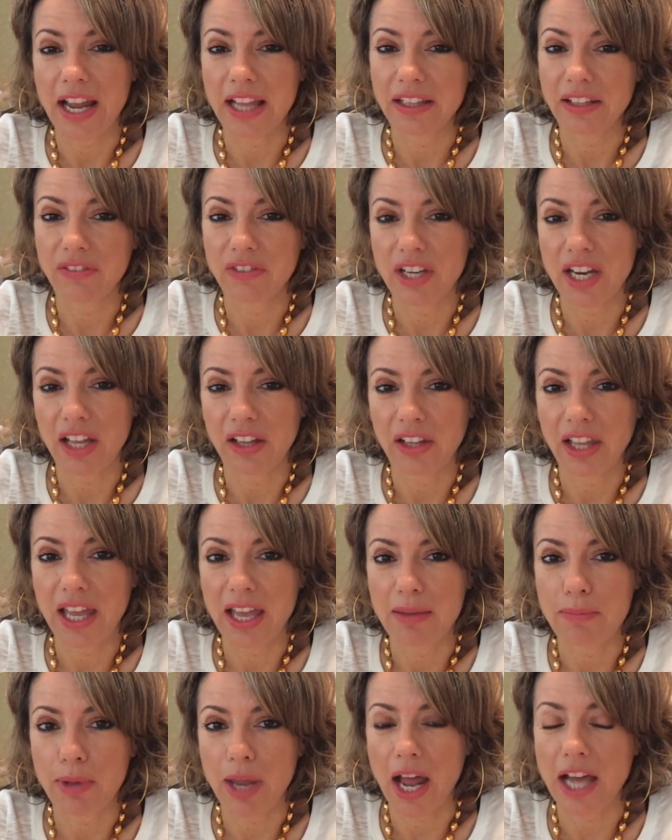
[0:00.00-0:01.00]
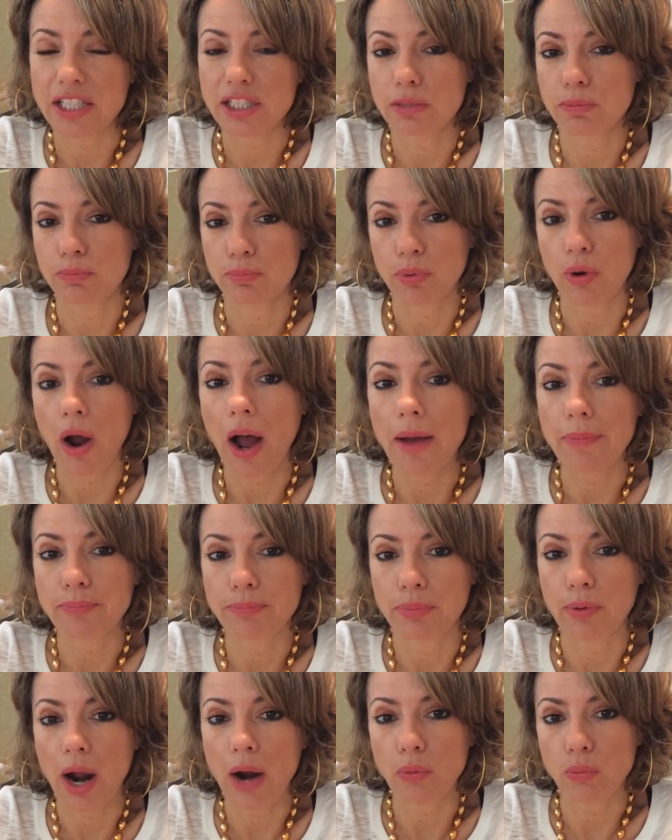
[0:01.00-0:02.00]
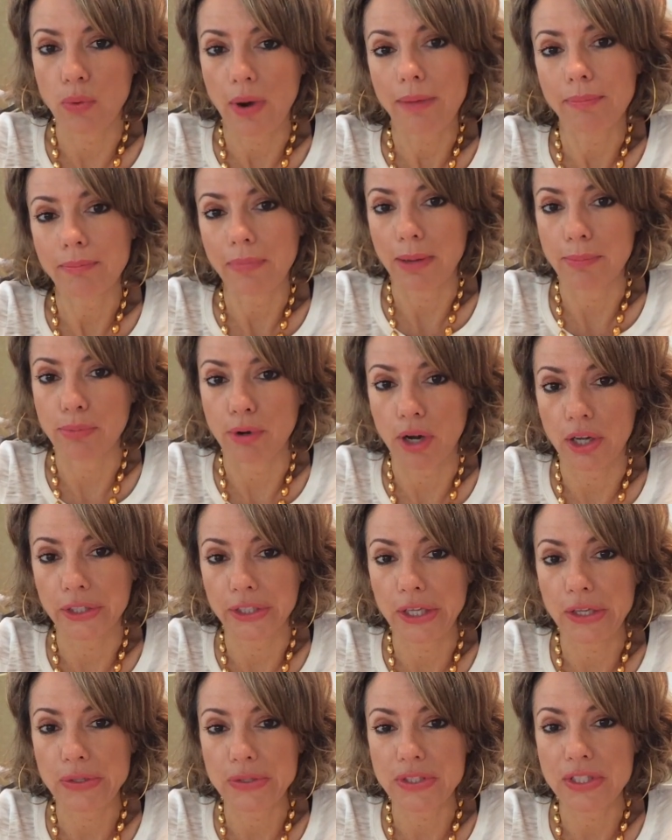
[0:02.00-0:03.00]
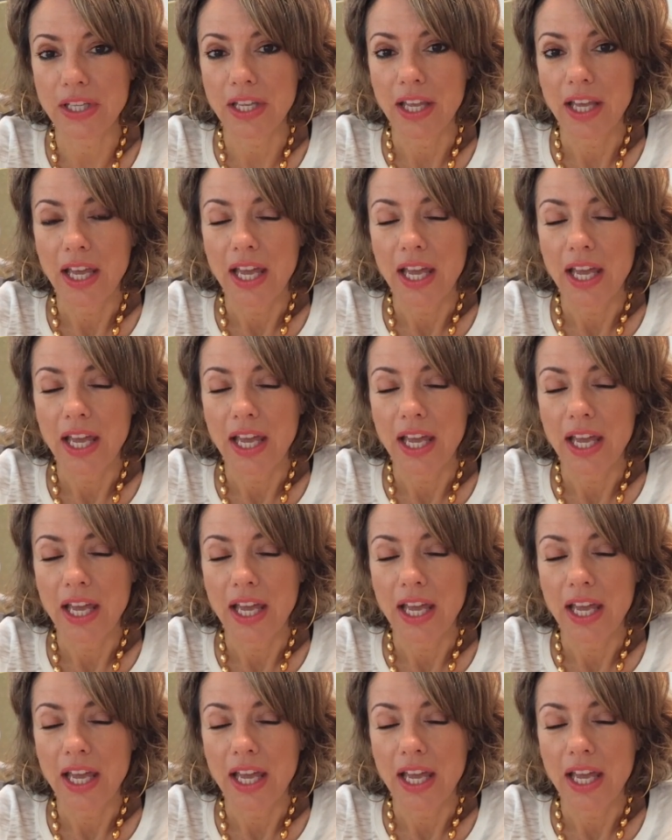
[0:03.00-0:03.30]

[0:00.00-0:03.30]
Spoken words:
I live in LA, but I rep my Broncos.